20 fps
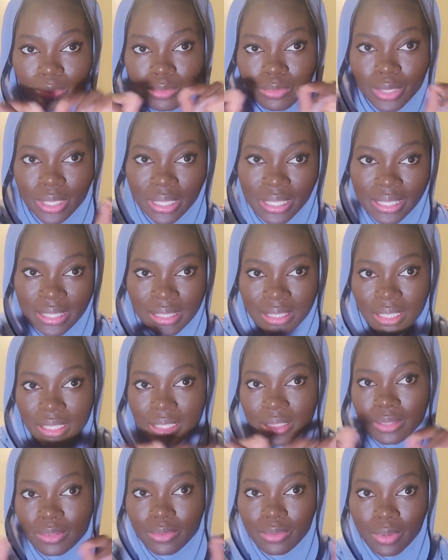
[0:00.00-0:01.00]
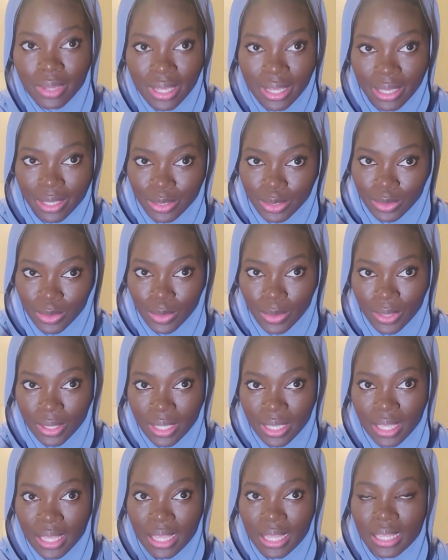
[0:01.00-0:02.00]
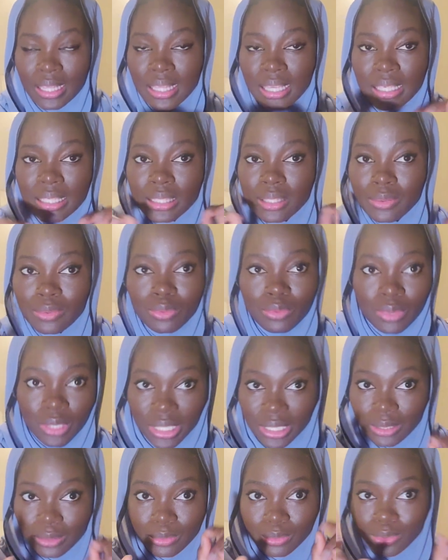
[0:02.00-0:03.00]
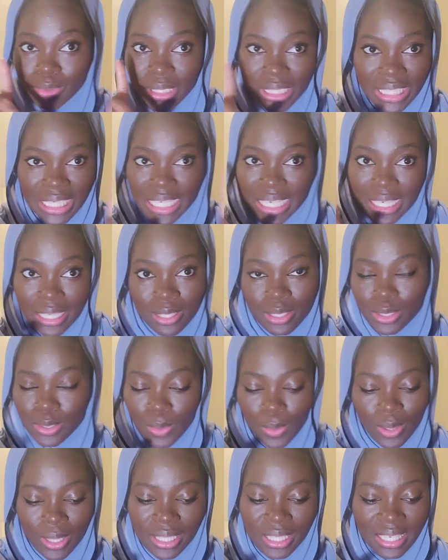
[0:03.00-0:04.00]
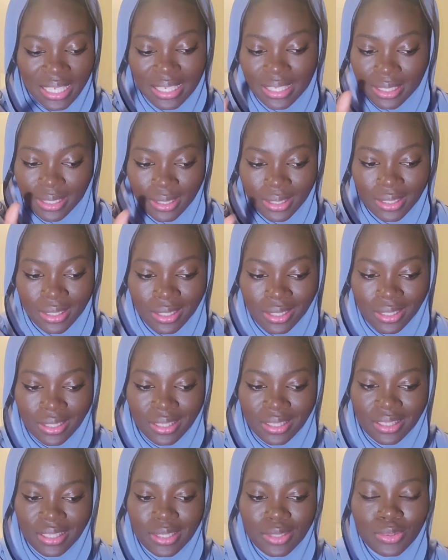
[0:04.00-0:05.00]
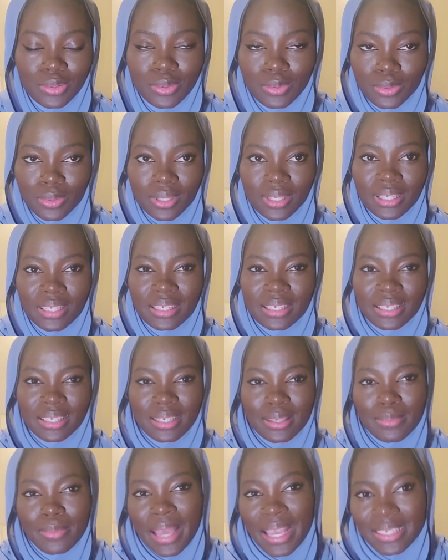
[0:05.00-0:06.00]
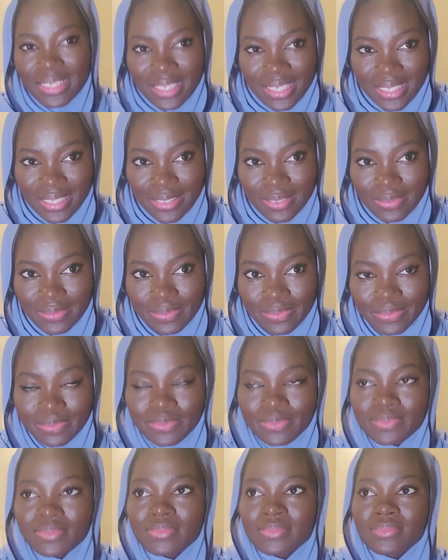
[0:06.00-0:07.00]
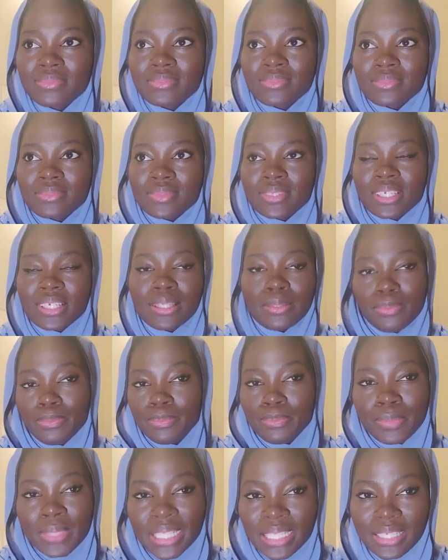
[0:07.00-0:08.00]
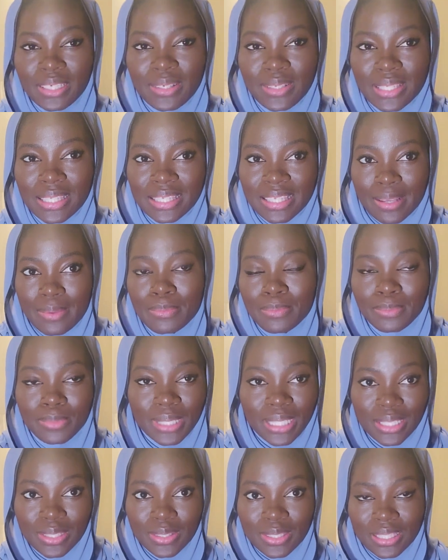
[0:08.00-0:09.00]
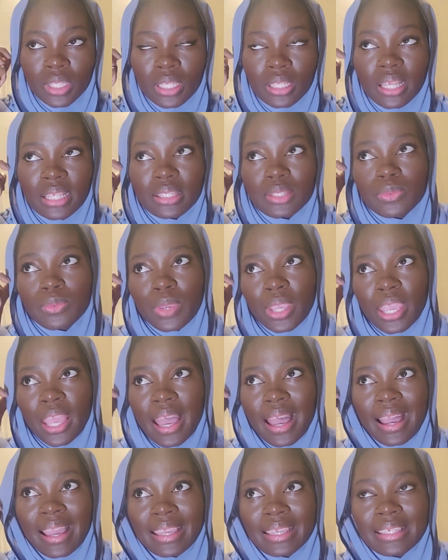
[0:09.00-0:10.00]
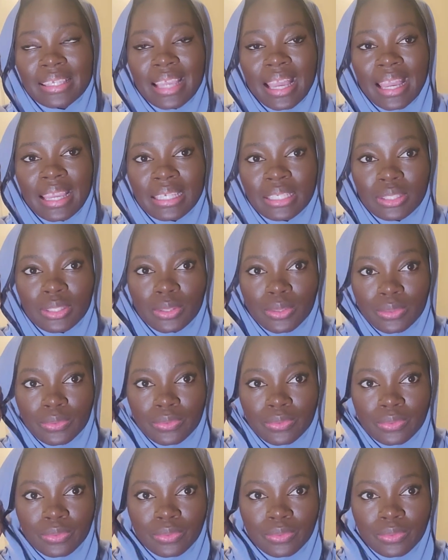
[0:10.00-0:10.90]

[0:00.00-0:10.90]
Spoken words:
real estate realtor, like the real realtor, like you imagine millions and billions. That's the way I kind of